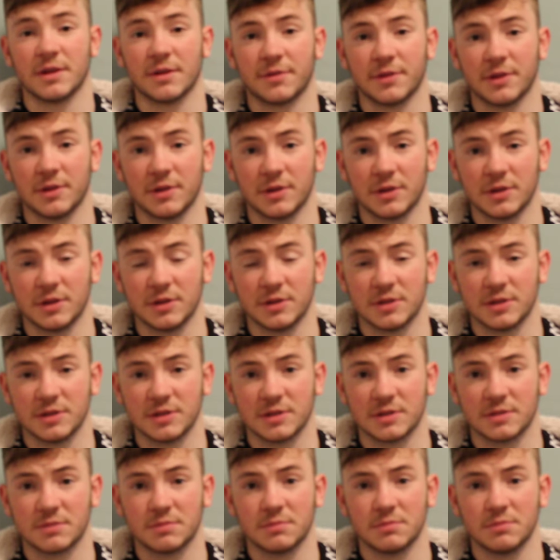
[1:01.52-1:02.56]
I feel that
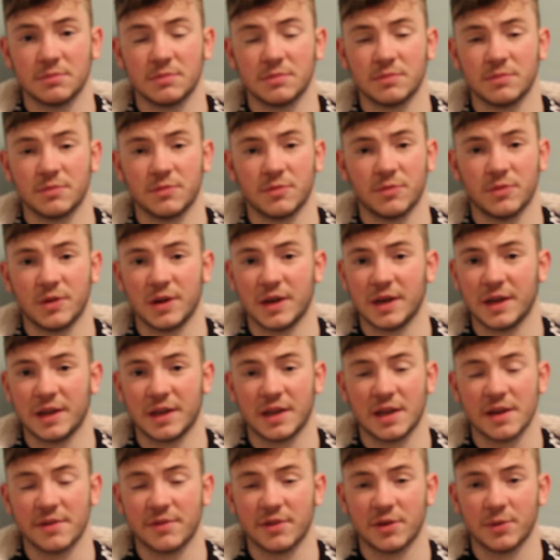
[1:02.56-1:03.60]
others really
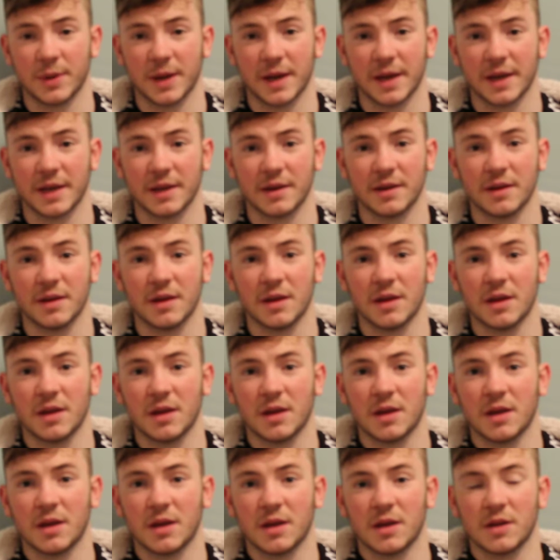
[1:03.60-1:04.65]
give it away and
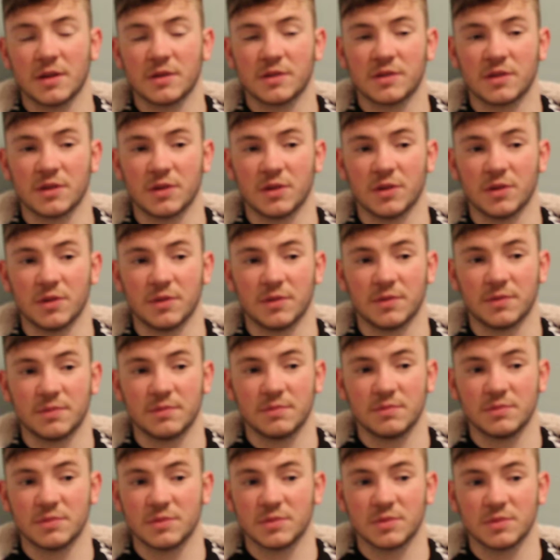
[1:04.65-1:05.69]
sort of
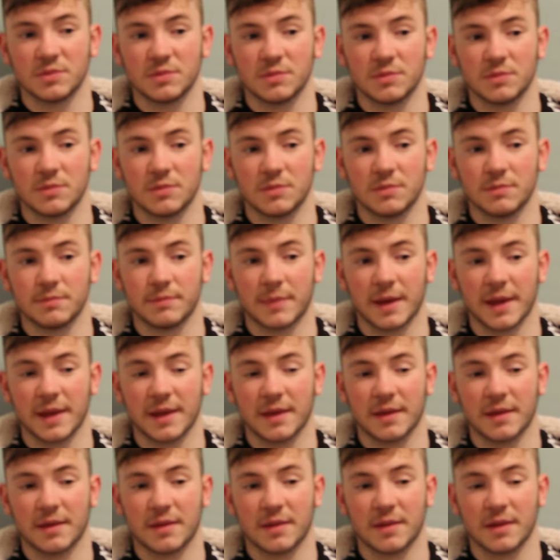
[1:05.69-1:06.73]

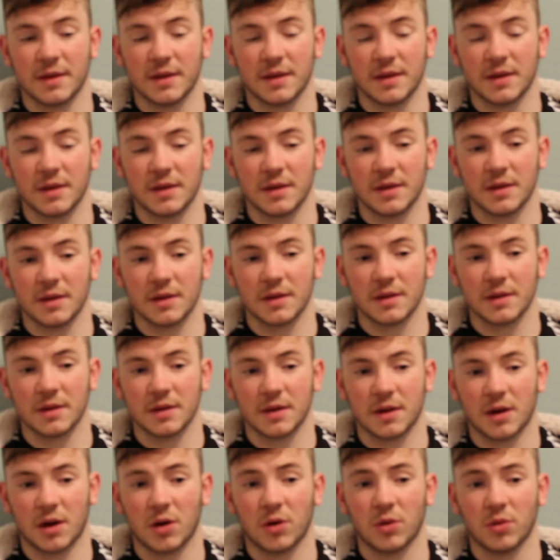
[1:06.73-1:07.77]
make the
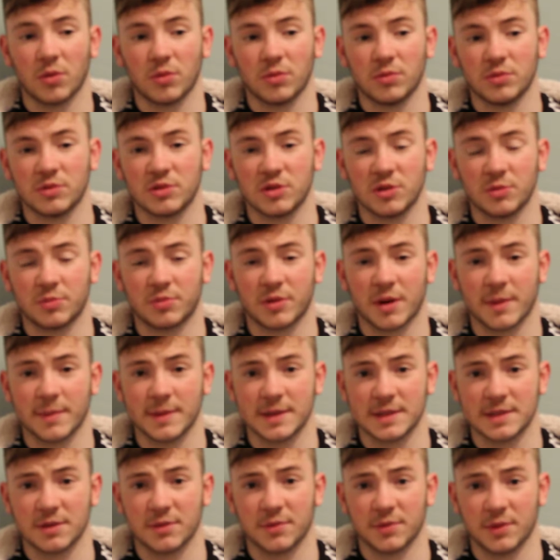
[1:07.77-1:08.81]
whole sort of
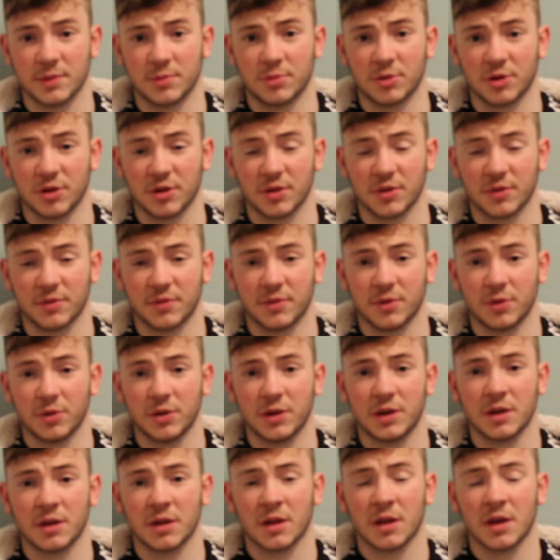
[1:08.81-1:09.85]
premise of the product
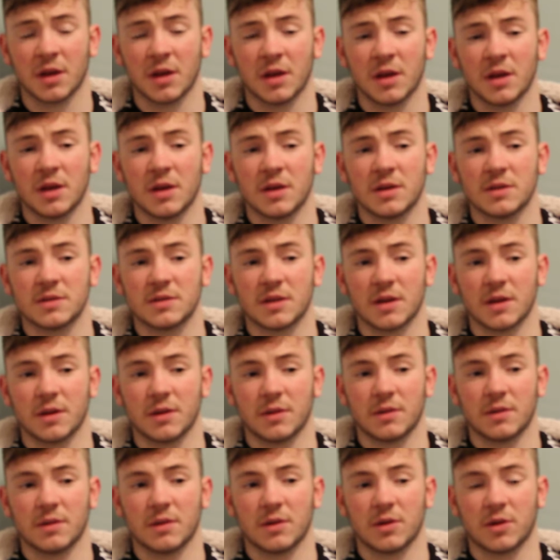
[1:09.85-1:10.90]
void.
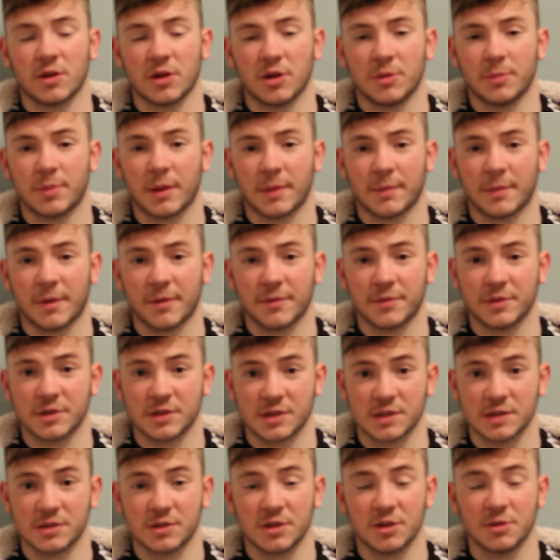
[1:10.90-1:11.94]
So looking at Batman
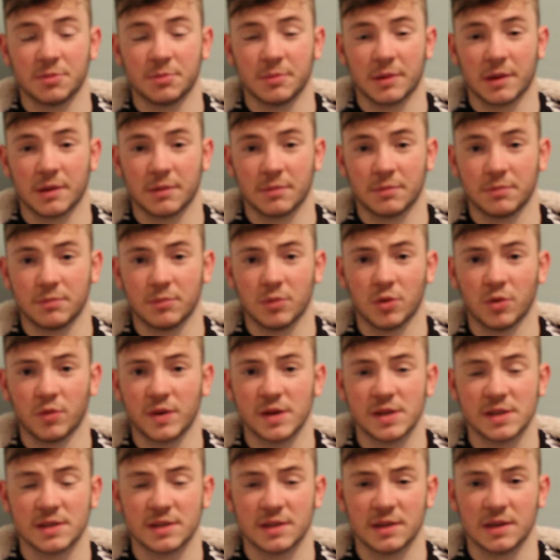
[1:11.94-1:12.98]
vs Superman more
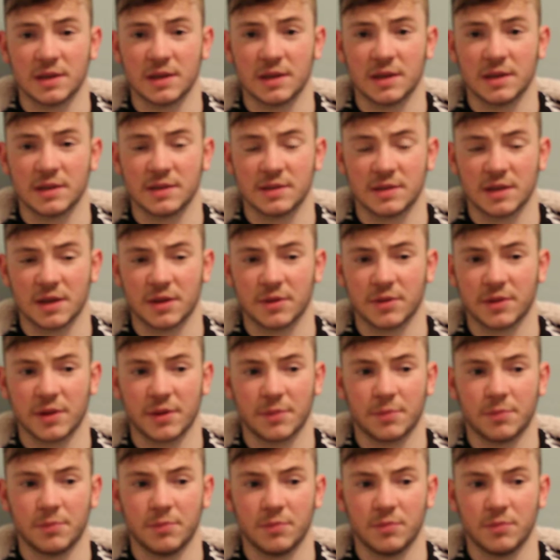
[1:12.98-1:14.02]
recently, so they